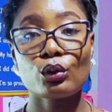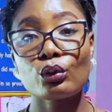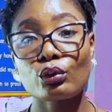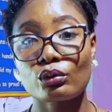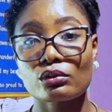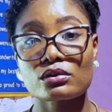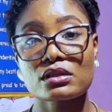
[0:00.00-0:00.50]

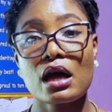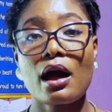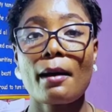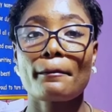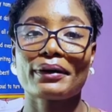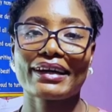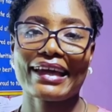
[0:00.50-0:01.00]
plurals
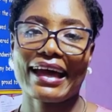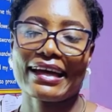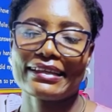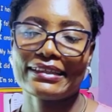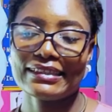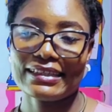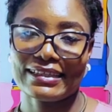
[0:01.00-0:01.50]
by
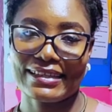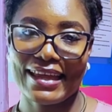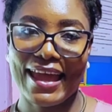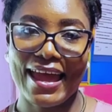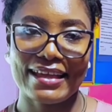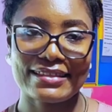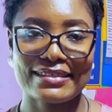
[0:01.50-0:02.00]
adding an
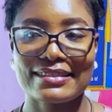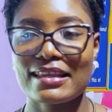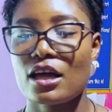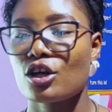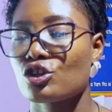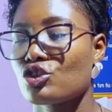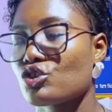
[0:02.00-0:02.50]
S
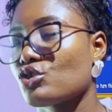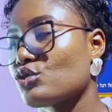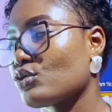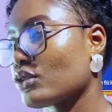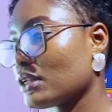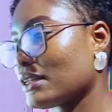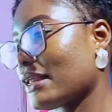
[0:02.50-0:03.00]

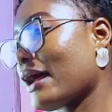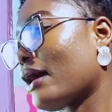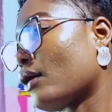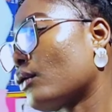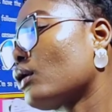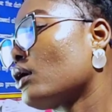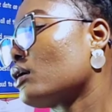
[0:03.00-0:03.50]
to the
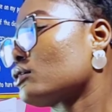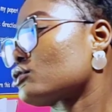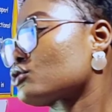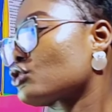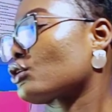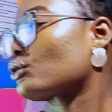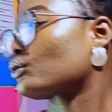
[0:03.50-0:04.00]
noun.
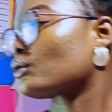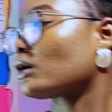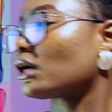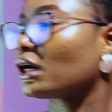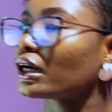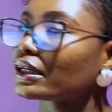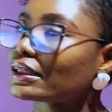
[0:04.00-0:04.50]

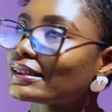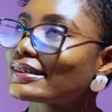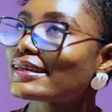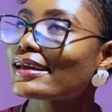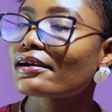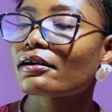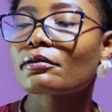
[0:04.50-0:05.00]
So
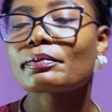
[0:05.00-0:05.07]
idea